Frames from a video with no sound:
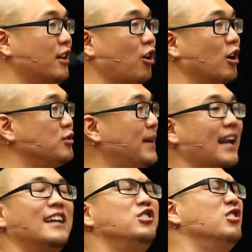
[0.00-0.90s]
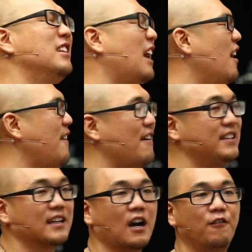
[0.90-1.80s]
the encouragement and you love
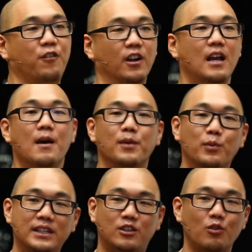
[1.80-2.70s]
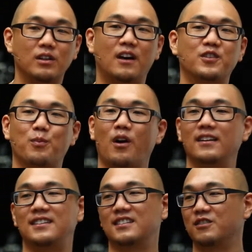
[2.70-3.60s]
having the comfort, but we don't love the
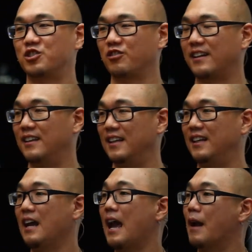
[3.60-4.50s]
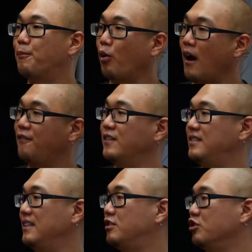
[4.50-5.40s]
process of strengthening. And
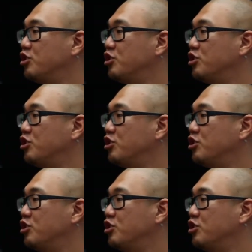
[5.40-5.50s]
prophecy is to